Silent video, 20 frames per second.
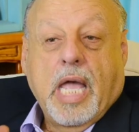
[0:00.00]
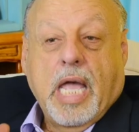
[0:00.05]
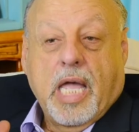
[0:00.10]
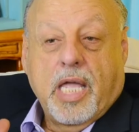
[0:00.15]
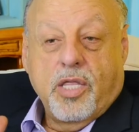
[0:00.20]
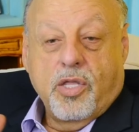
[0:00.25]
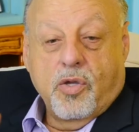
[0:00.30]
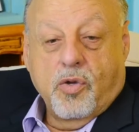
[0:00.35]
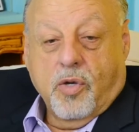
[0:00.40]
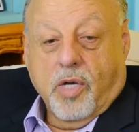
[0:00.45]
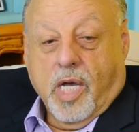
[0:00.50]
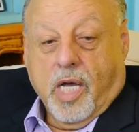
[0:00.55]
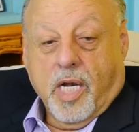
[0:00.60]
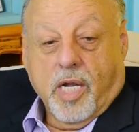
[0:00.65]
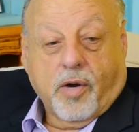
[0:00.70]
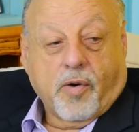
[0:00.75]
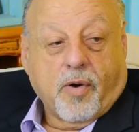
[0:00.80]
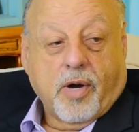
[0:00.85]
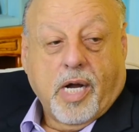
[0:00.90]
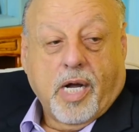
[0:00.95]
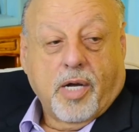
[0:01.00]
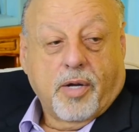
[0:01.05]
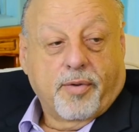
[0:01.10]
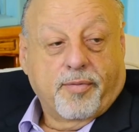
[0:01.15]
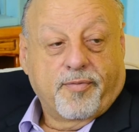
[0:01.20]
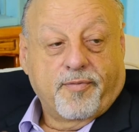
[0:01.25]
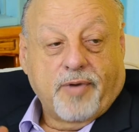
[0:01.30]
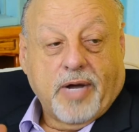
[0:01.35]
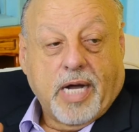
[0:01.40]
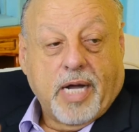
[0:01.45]
and you got a crowd
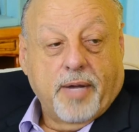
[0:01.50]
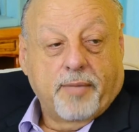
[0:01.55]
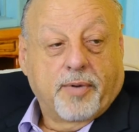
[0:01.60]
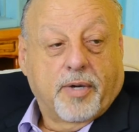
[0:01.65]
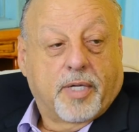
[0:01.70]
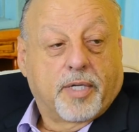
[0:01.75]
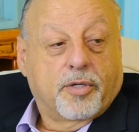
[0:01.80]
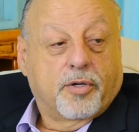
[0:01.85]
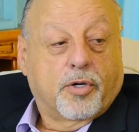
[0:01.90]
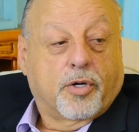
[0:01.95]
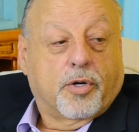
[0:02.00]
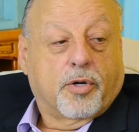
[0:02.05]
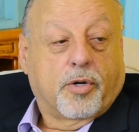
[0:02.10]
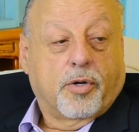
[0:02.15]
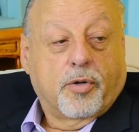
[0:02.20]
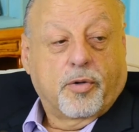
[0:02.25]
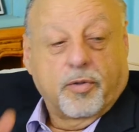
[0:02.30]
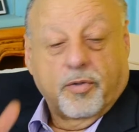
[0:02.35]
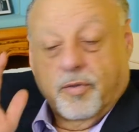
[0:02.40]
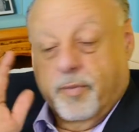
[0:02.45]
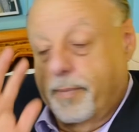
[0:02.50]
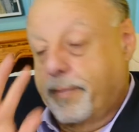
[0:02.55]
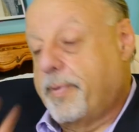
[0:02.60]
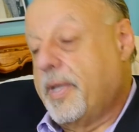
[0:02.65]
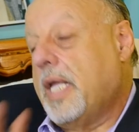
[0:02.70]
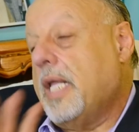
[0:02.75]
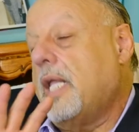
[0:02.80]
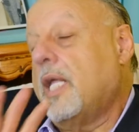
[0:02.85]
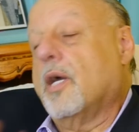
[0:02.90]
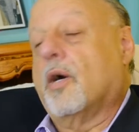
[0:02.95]
of 500 girls
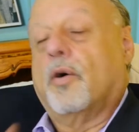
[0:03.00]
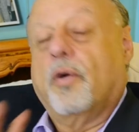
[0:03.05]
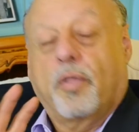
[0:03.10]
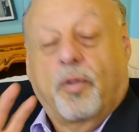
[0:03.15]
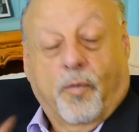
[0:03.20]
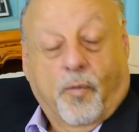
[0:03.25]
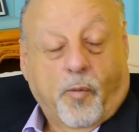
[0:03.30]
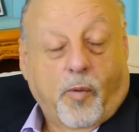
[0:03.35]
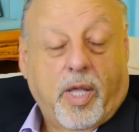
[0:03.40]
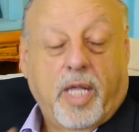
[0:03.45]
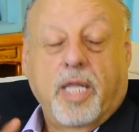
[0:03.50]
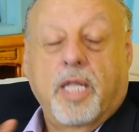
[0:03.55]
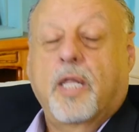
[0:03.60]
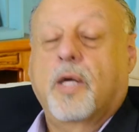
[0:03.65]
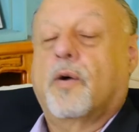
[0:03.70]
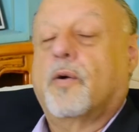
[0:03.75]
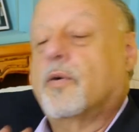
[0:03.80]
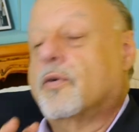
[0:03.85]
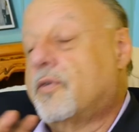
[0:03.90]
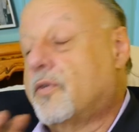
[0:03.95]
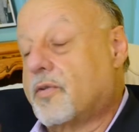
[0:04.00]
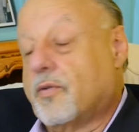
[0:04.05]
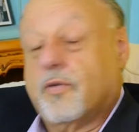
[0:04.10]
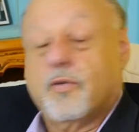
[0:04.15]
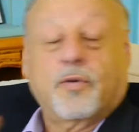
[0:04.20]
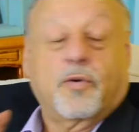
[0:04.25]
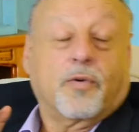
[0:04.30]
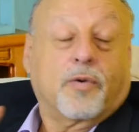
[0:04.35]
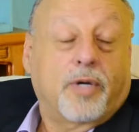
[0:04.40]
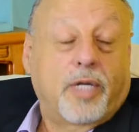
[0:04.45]
beating on the windows,
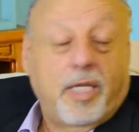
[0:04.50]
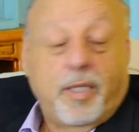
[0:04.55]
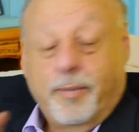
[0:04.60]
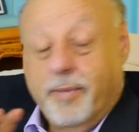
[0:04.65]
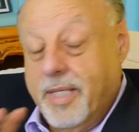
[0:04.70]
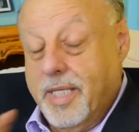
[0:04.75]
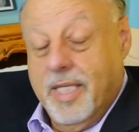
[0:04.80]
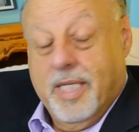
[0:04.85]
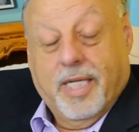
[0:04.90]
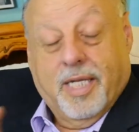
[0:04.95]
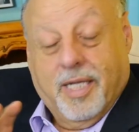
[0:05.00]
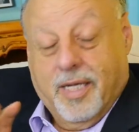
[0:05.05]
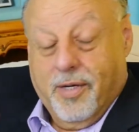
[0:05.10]
screaming, you